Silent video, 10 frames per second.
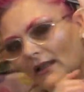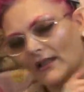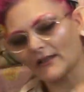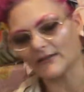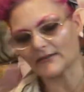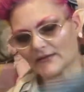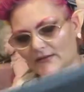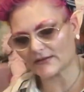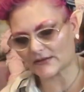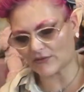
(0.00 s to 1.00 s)
And
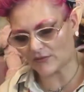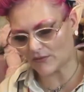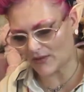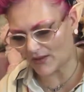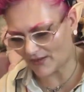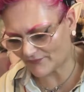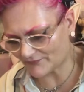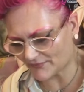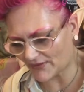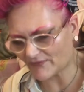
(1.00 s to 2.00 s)
so you have
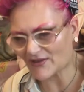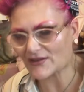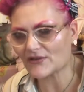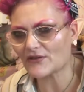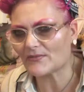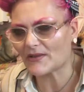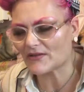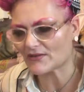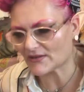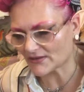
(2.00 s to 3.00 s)
to excuse me
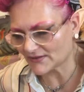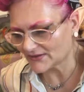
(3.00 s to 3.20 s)
because